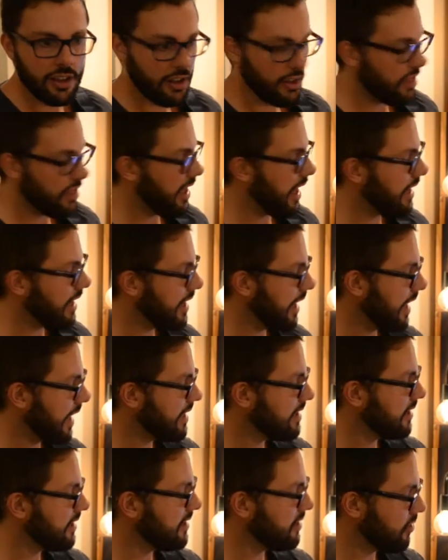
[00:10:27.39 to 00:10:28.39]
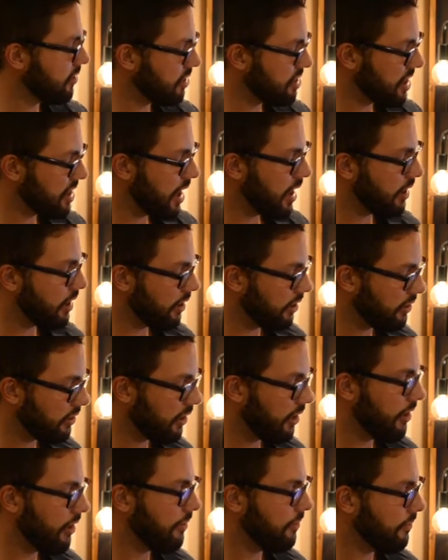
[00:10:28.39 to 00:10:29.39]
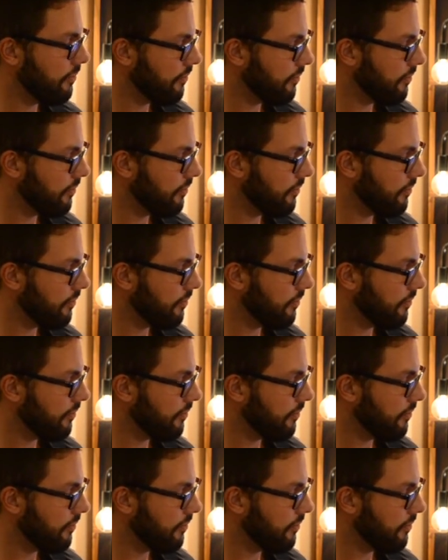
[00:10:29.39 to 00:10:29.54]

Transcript: that nasally sort of Jarko tone.